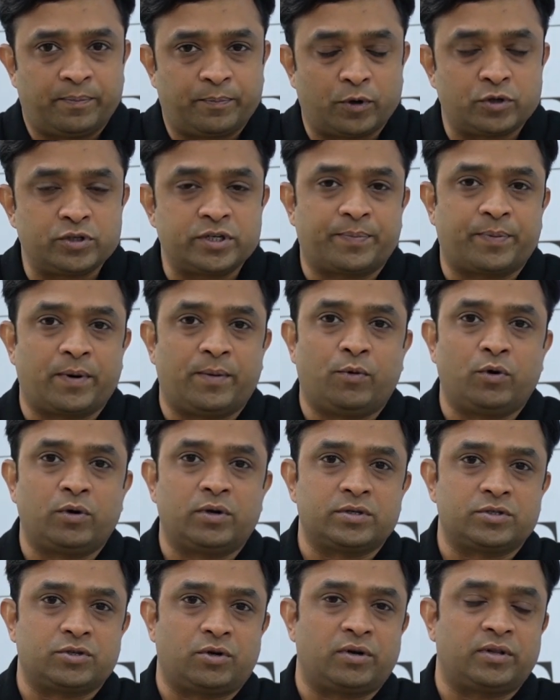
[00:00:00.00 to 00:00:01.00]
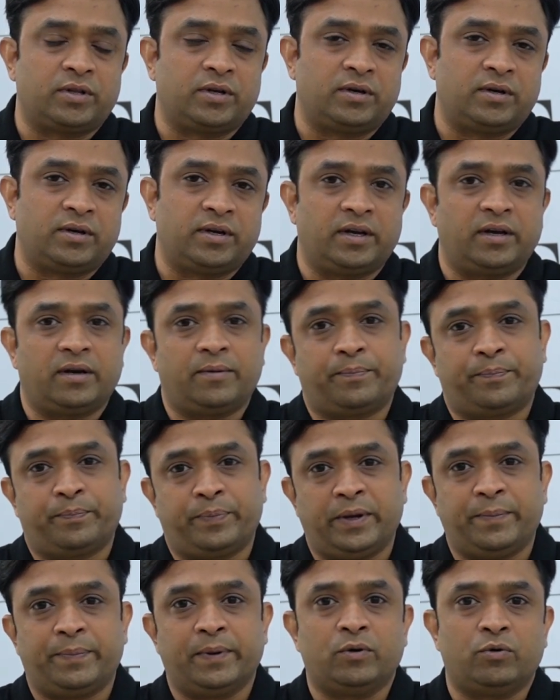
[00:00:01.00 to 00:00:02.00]
project promoters or the
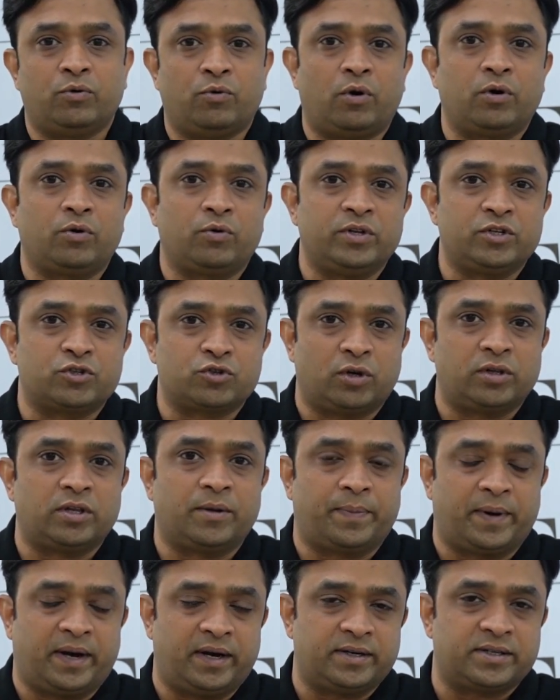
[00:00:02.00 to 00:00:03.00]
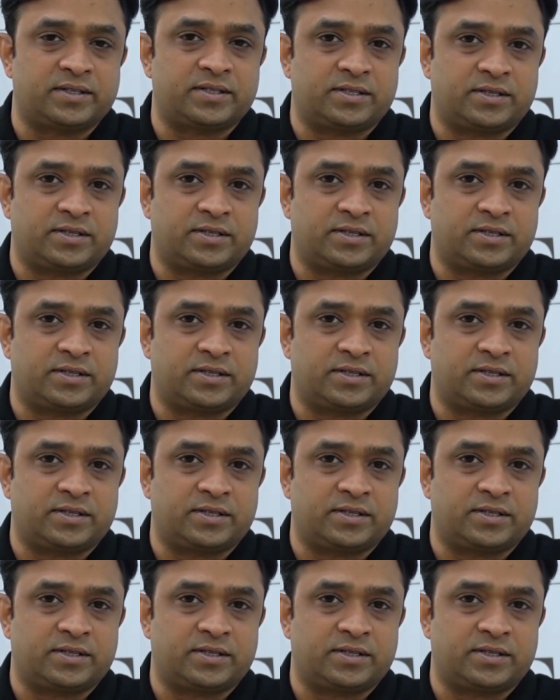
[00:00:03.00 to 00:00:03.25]
people who want to install the plants.